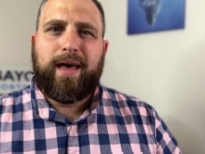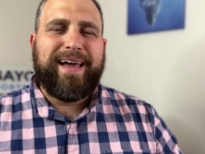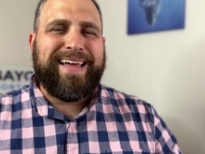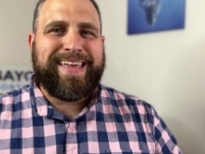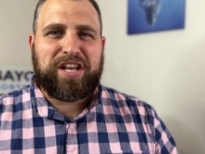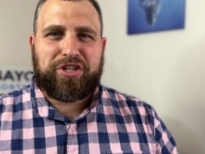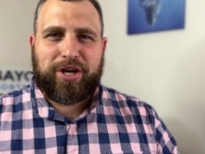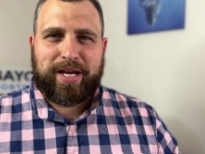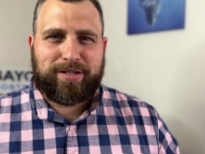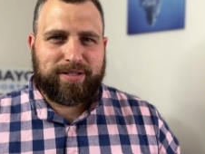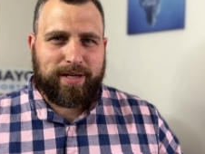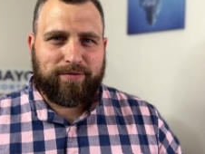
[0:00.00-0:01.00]
and that
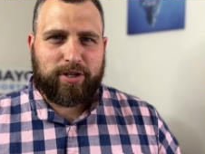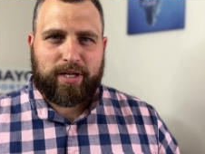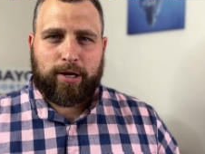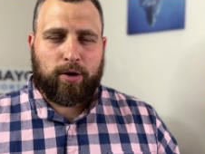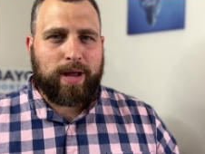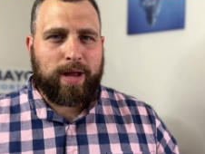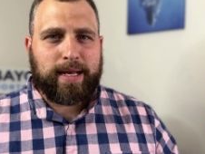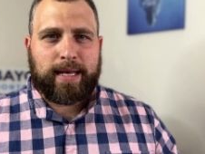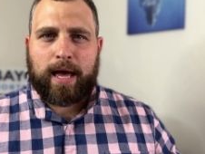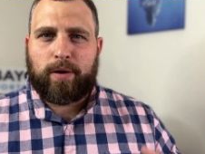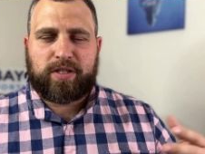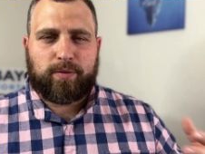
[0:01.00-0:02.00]
changes every year. Right
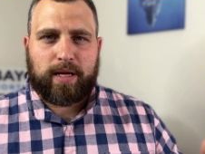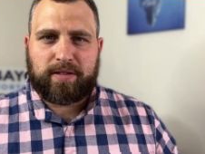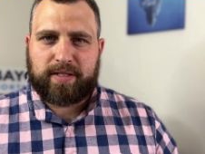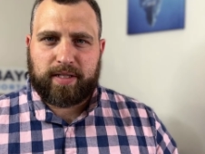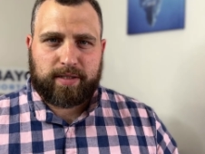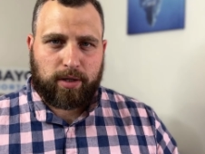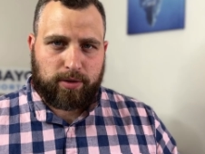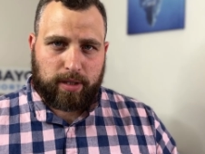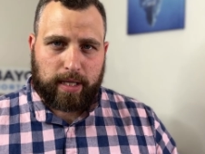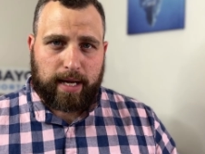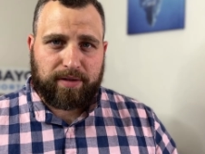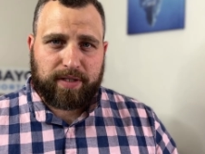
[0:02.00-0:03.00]
now it's around
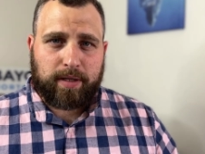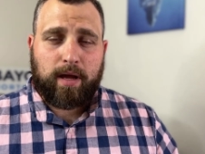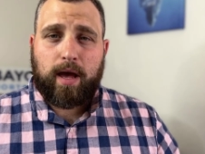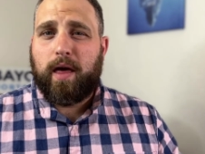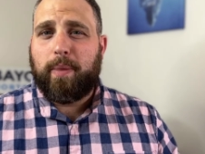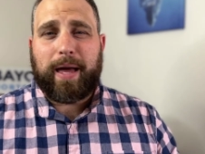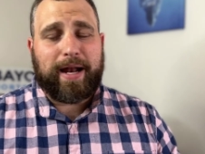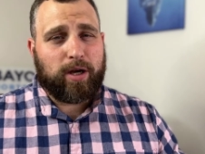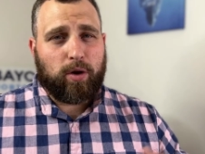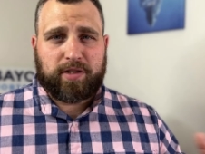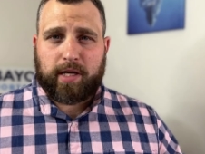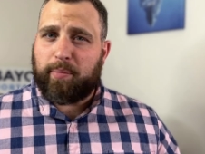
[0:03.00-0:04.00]
600,000. That
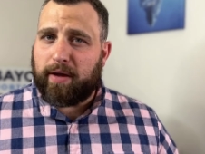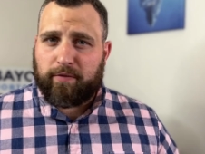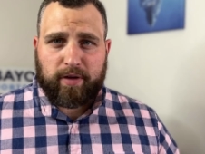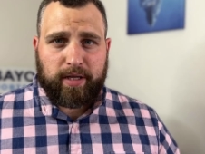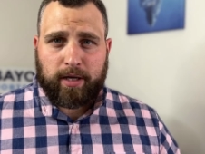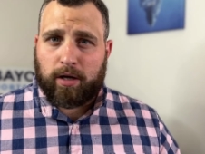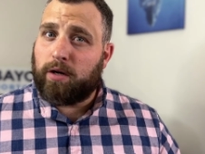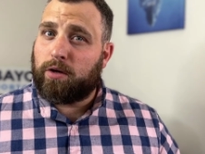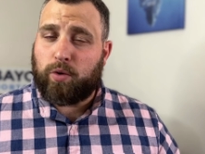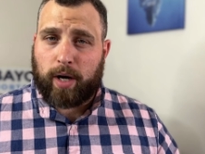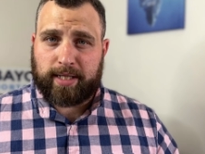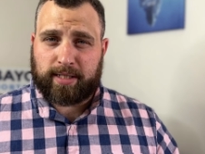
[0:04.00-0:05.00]
goes up every year
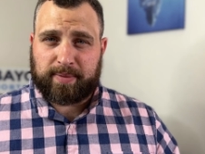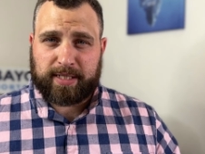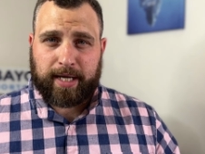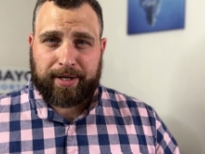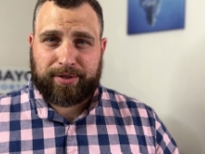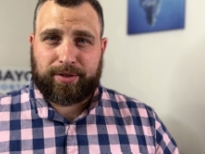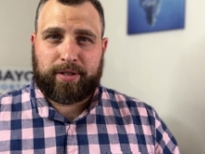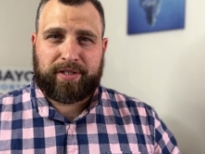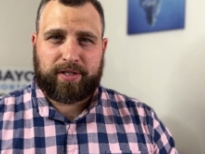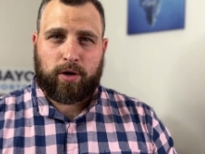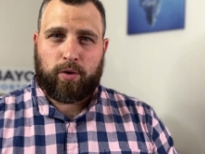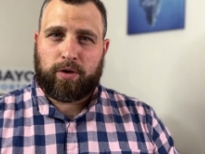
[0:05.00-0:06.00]
quite substantially.
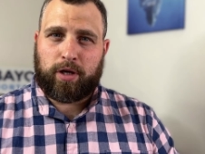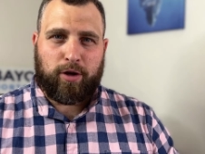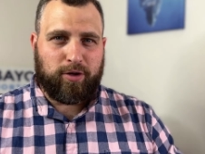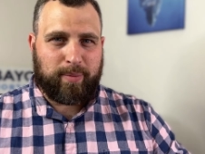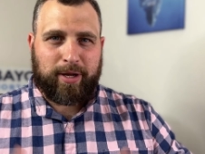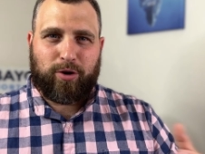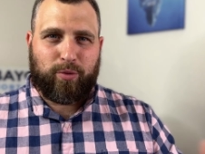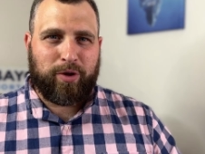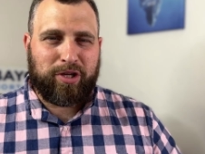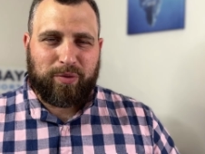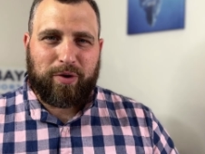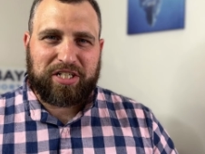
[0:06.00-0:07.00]
So, you know, depending on when
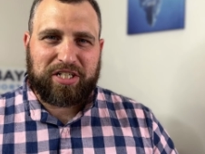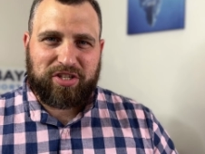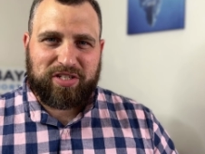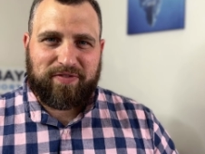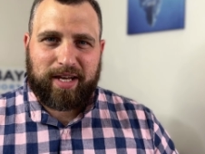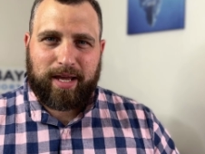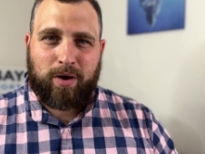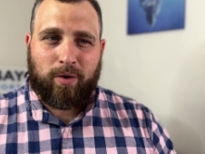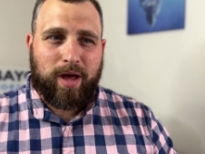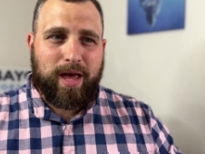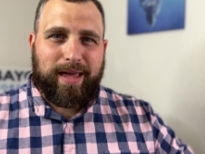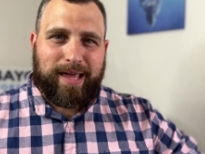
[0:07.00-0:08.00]
you're watching this video,
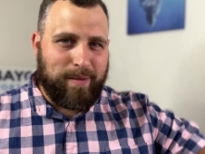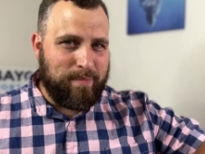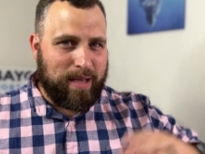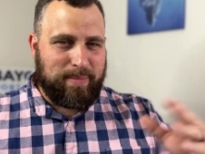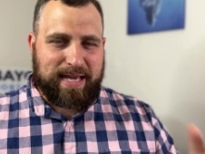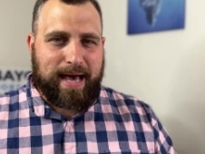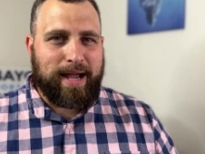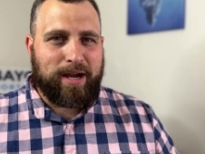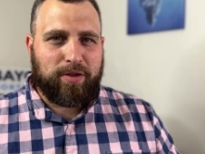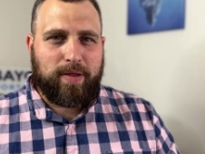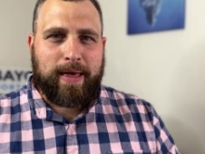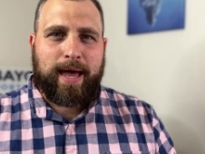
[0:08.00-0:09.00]
it may be higher
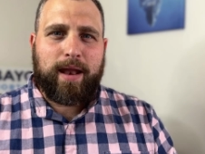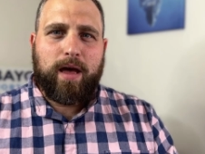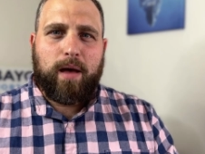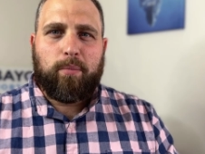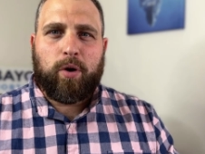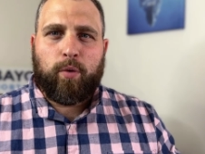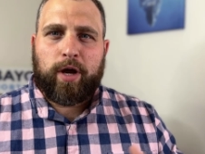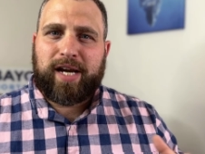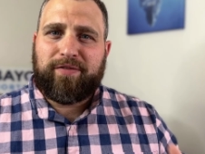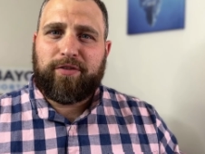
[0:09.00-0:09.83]
than that, but whatever